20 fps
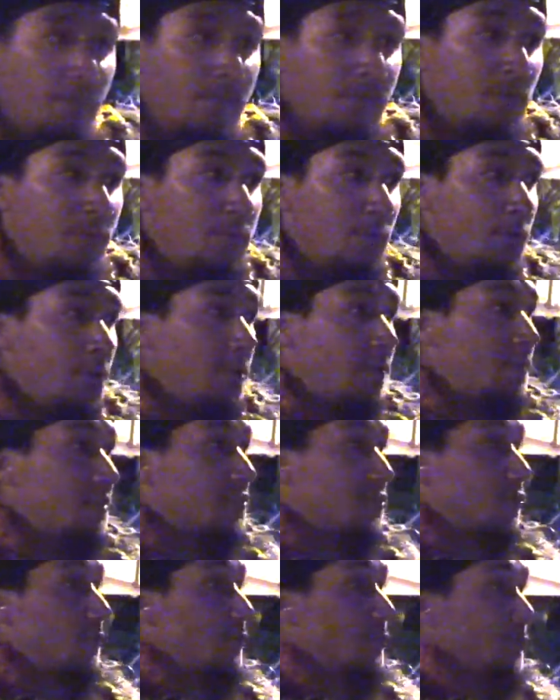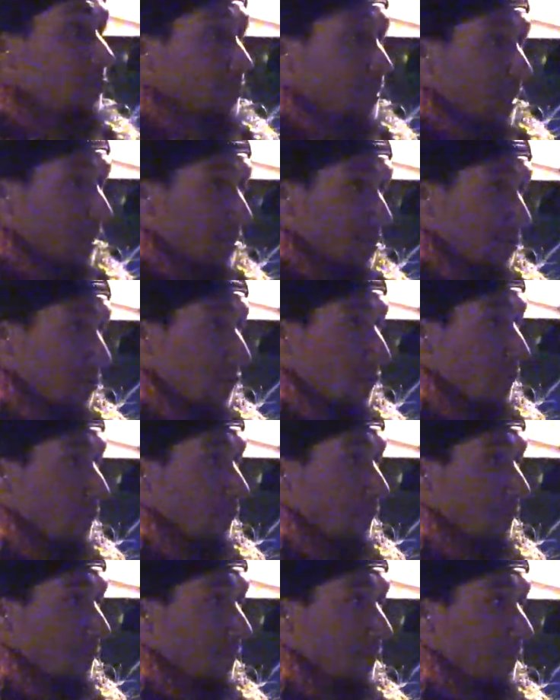from the building of the Subaru telescope.
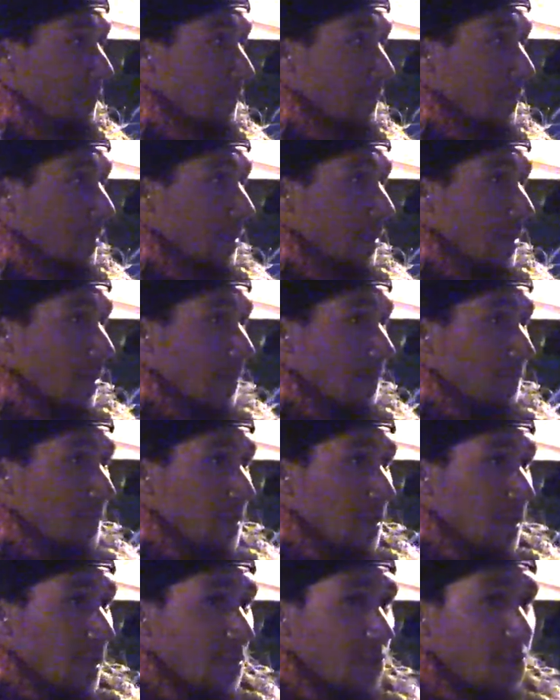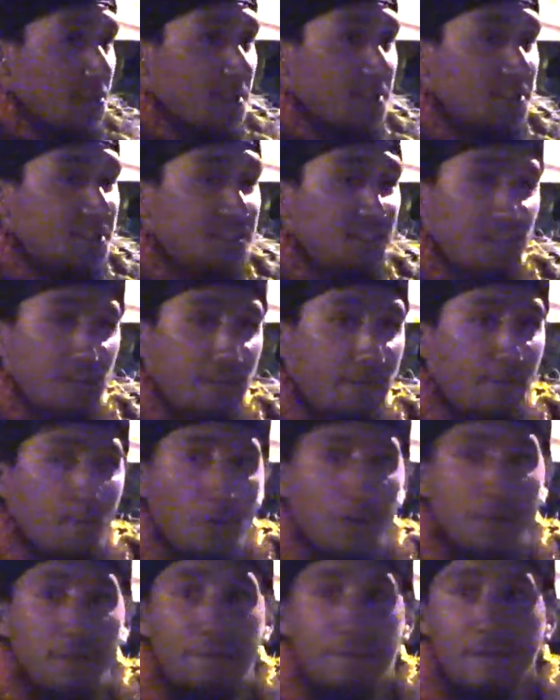And you can see
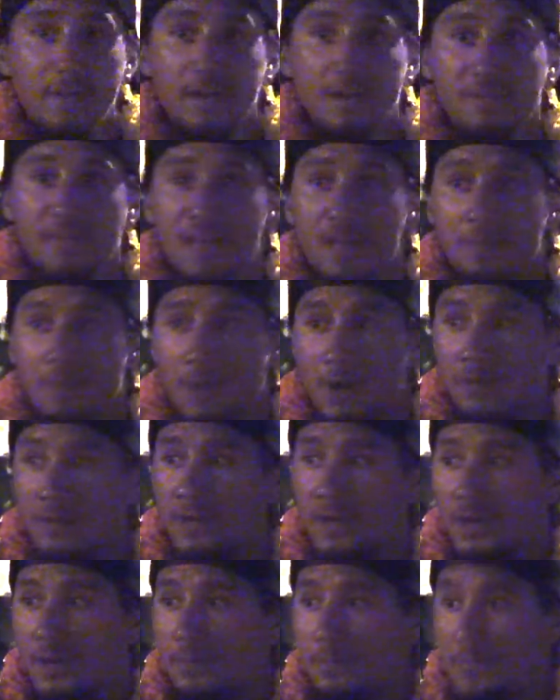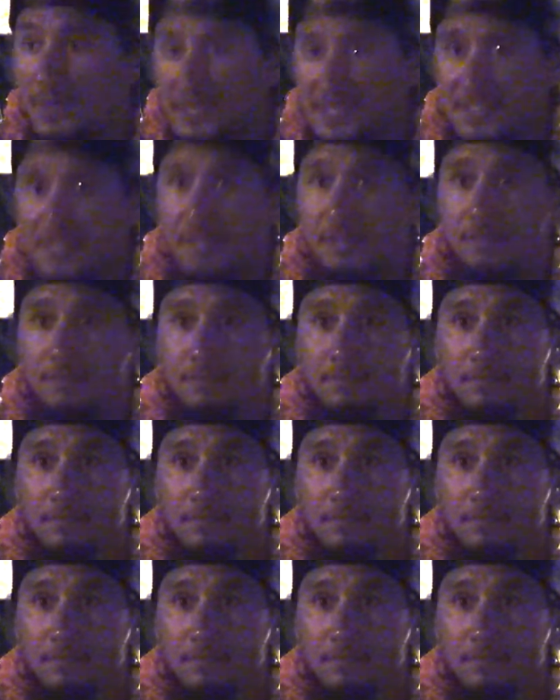40 feet of that mauna missing.